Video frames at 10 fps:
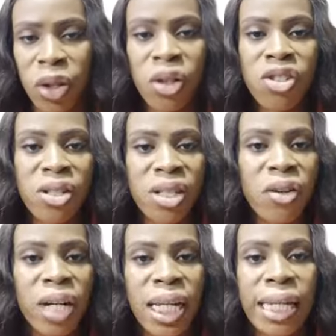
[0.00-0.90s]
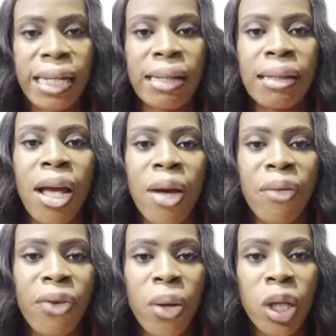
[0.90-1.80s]
You're not just earning in
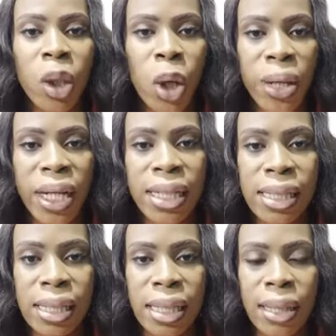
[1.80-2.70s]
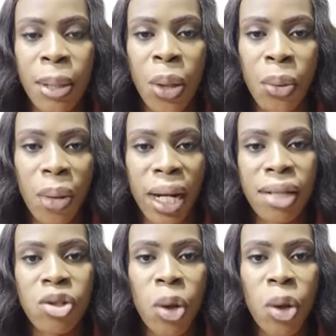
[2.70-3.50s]
foreign currency, right?